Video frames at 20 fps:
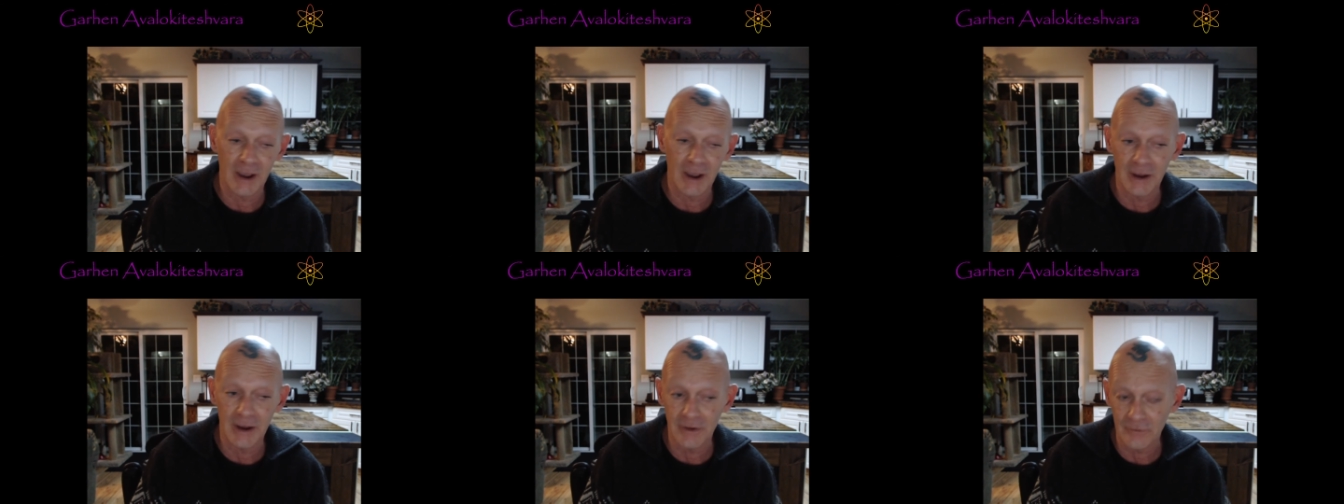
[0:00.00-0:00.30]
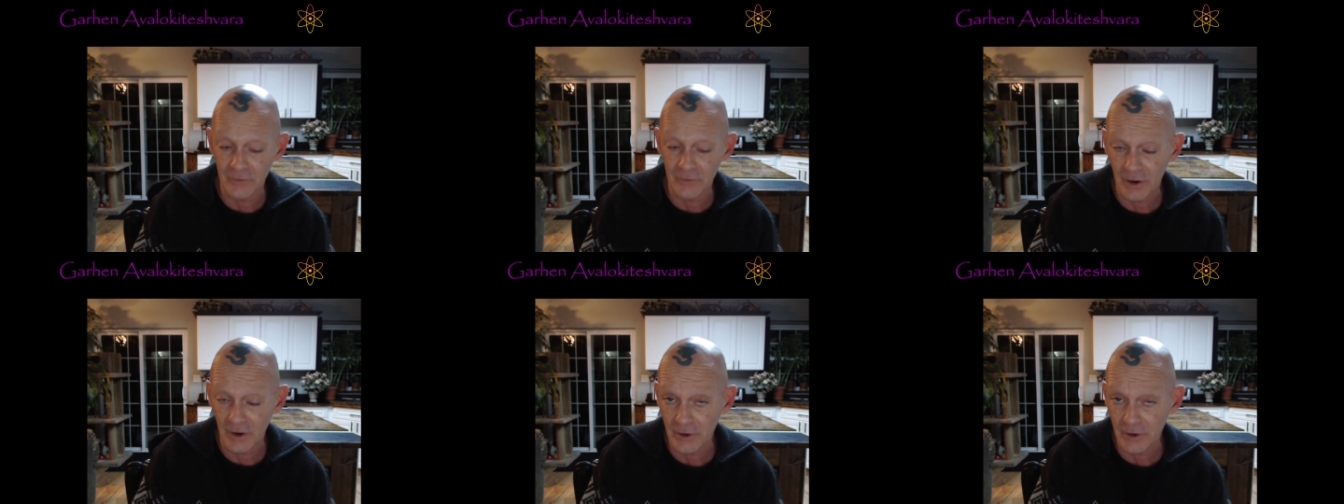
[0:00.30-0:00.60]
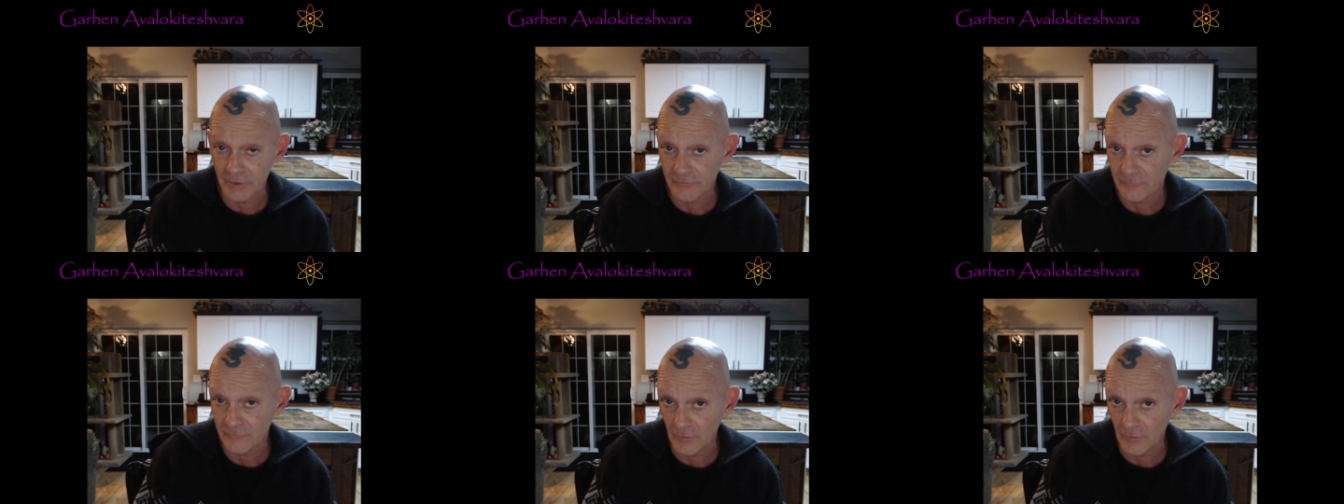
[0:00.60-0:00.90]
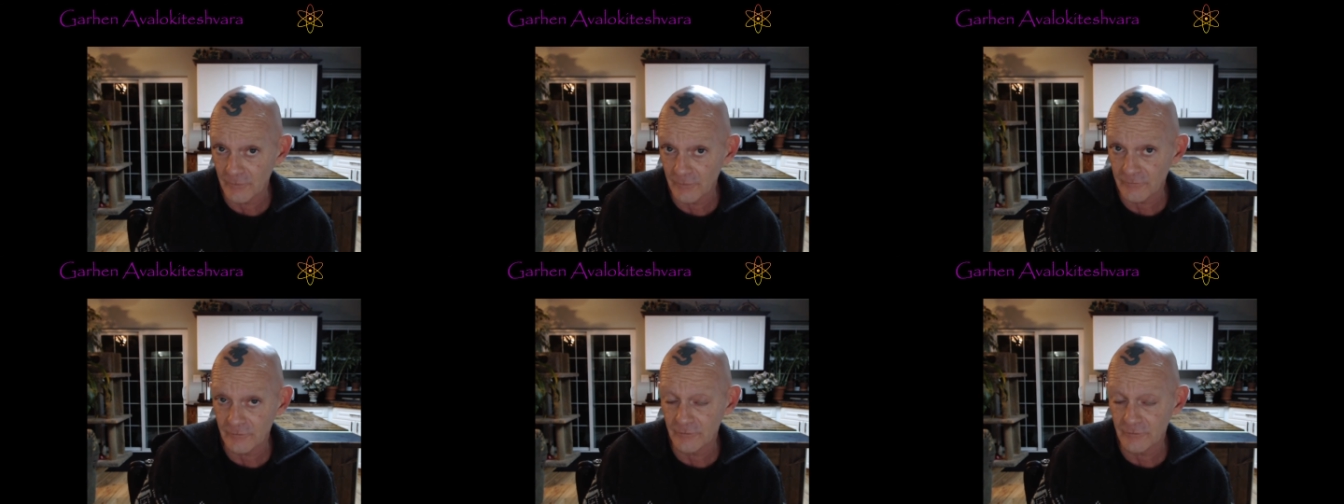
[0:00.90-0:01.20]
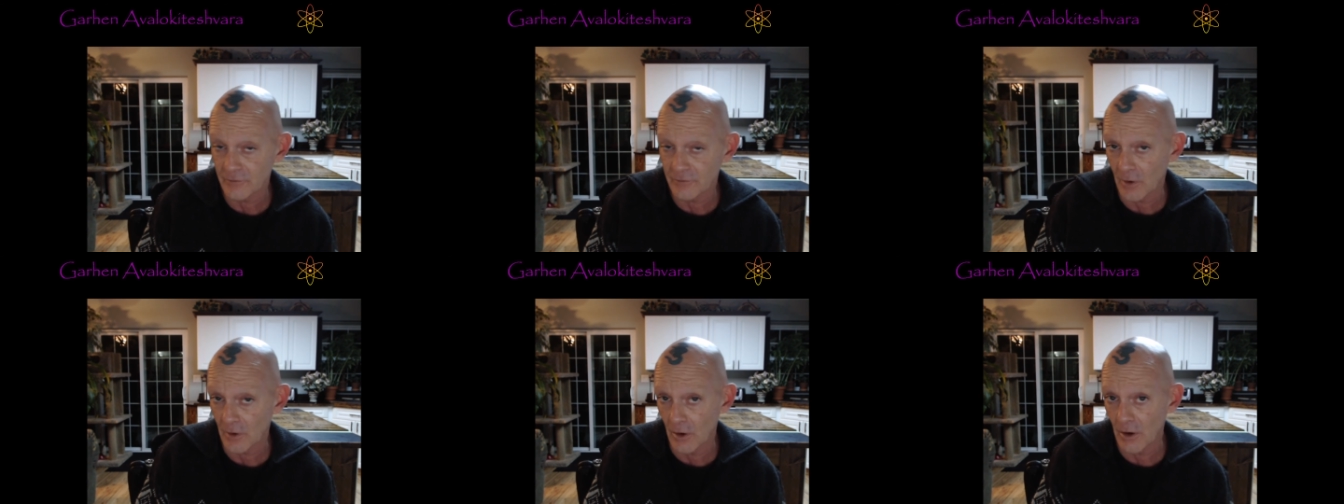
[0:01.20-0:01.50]
and a lot of
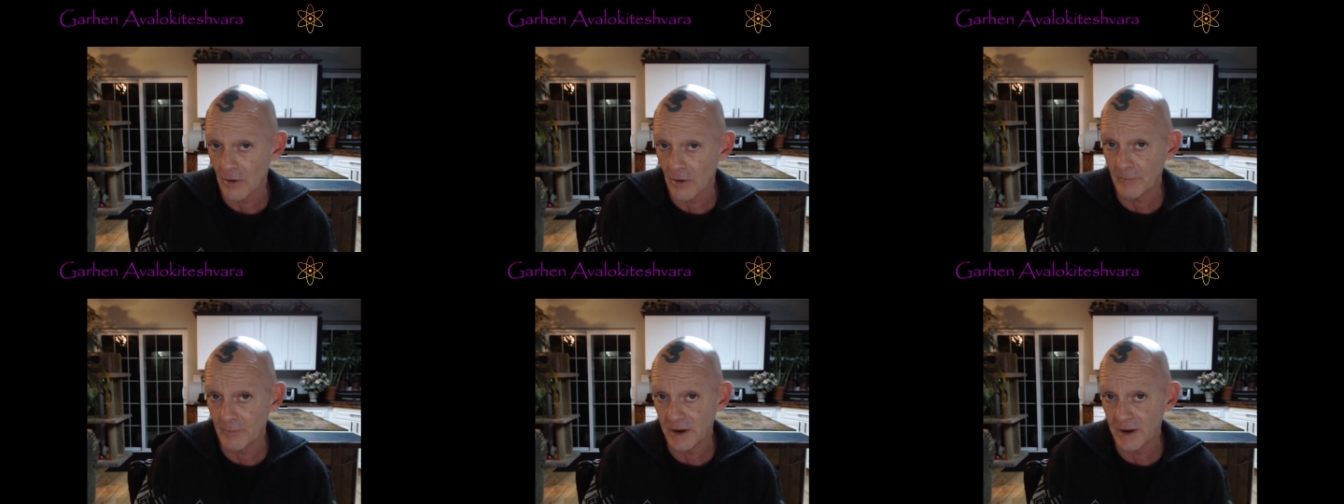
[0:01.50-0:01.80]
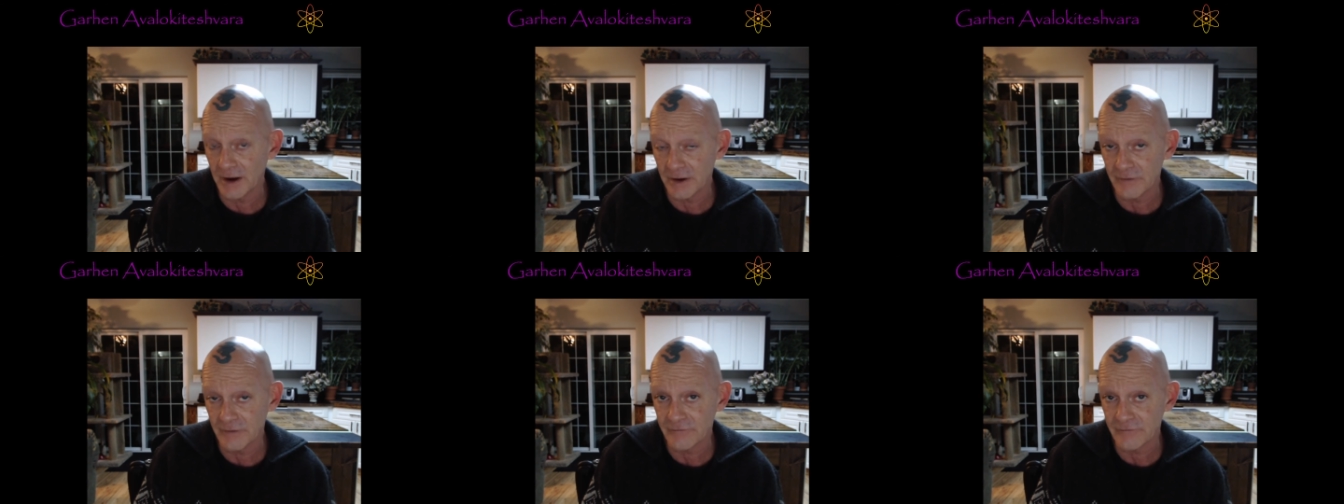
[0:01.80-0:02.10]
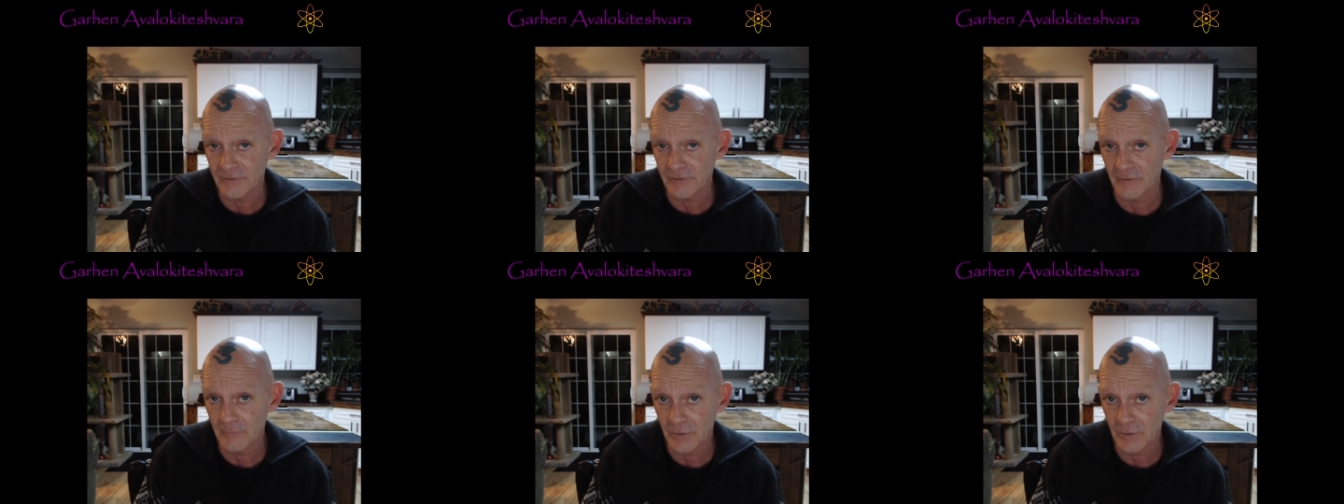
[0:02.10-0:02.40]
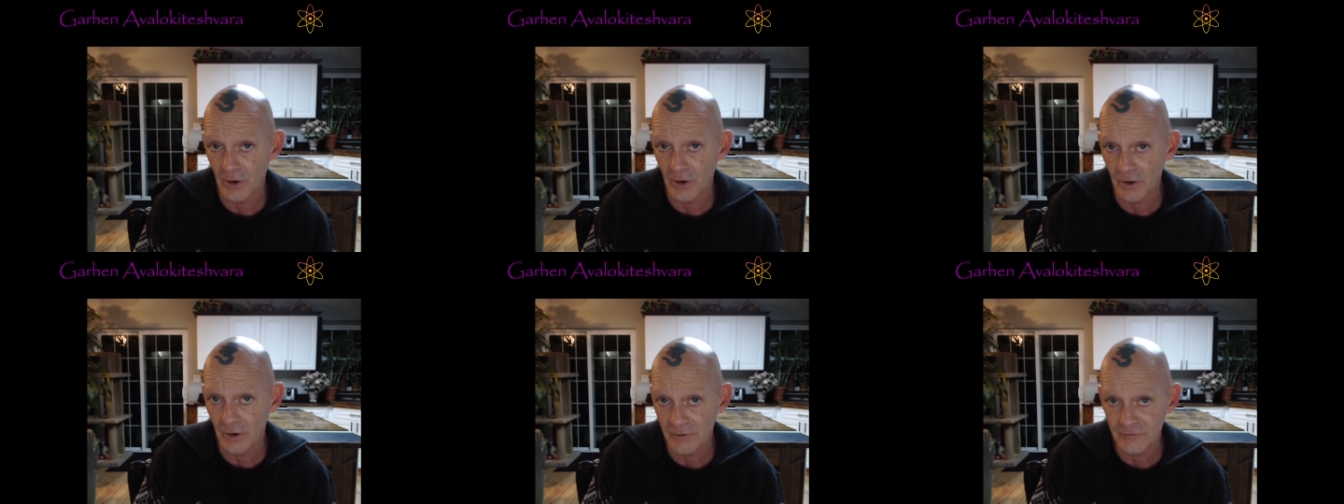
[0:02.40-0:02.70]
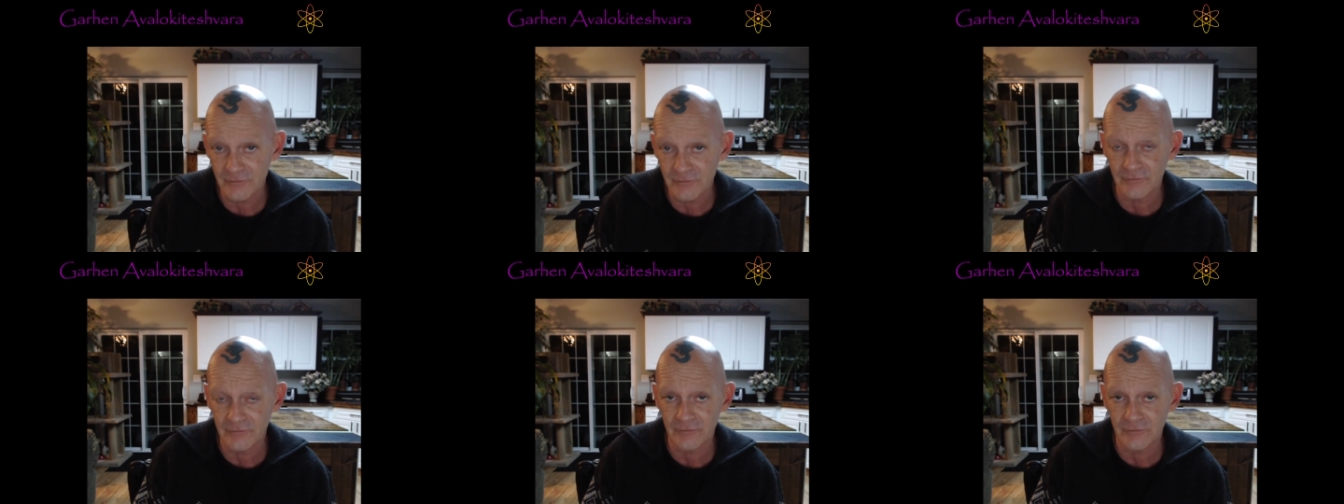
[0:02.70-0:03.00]
choices are made
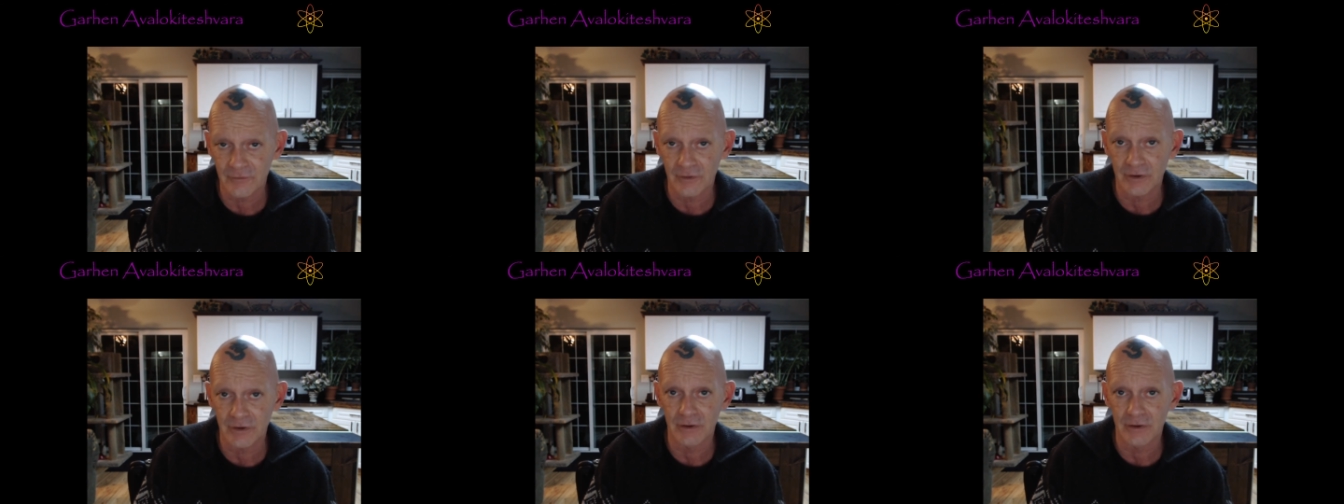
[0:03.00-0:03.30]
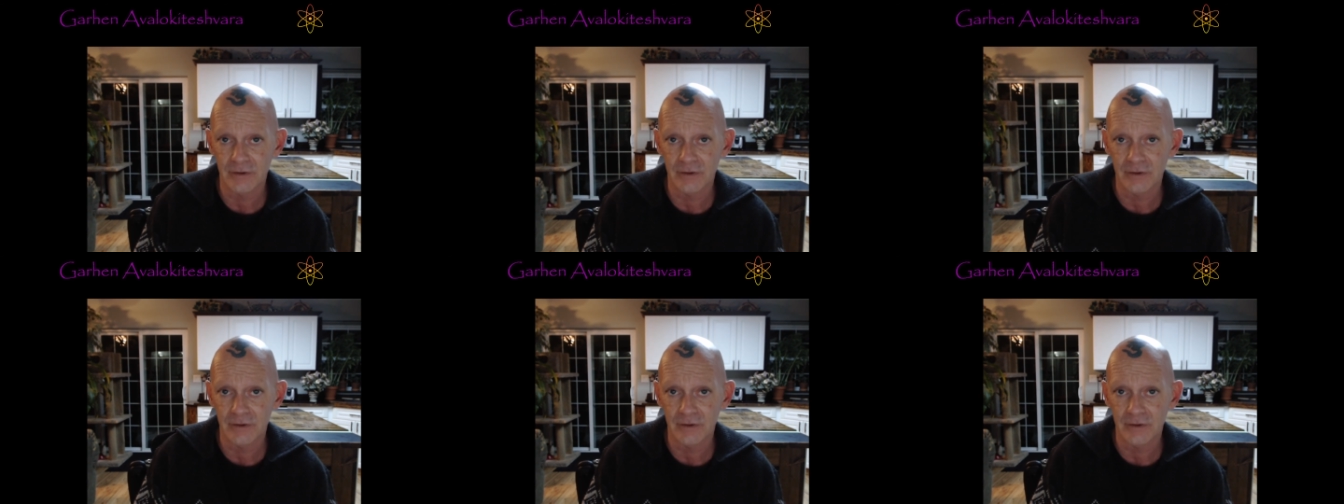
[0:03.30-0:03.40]
subconsciously.